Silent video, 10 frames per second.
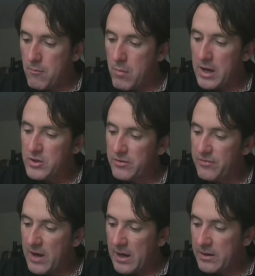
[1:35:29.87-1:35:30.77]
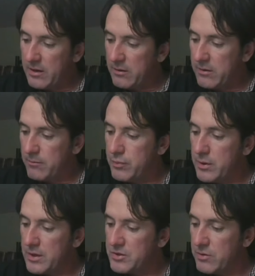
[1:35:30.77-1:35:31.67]
Major fact here that
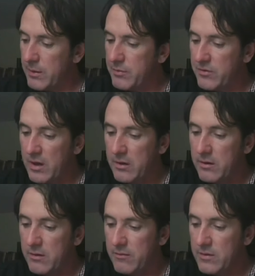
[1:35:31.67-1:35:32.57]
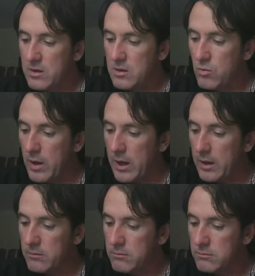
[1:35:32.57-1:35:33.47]
British representative at the
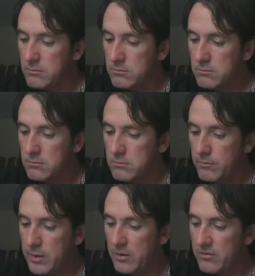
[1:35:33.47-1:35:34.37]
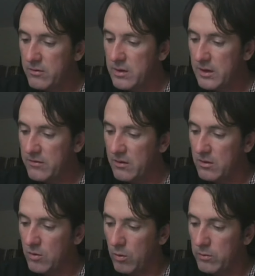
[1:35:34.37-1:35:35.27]
UN, Pearson
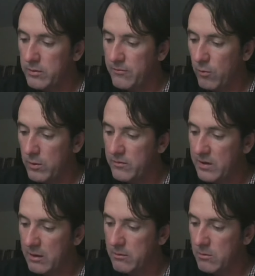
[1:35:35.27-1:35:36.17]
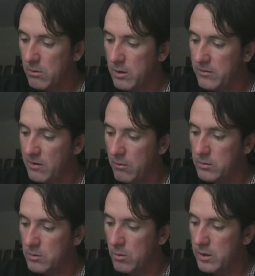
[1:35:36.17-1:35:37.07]
Dixon, told the Foreign Secretary
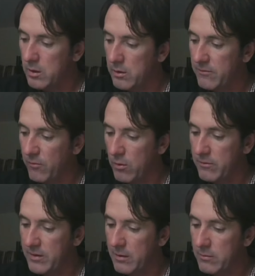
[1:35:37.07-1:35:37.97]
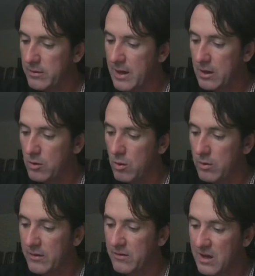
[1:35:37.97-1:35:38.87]
Selwyn Lloyd on 4 November that,
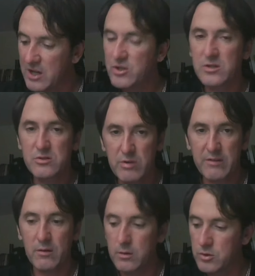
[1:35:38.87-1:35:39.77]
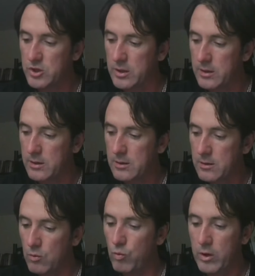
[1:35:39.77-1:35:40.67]
quote, a sanctions resolution
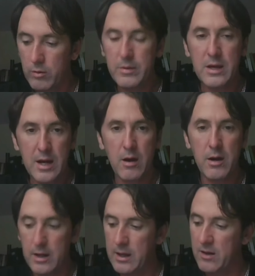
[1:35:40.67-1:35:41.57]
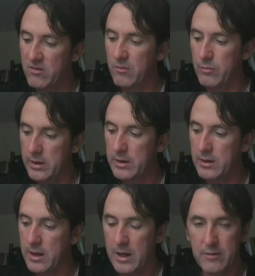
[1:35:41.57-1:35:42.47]
will be carried against
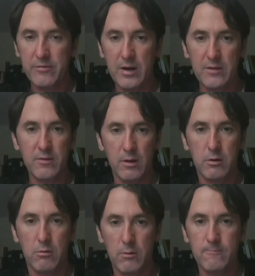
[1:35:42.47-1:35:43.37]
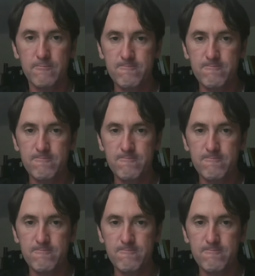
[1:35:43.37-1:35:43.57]
Britain and France, unquote.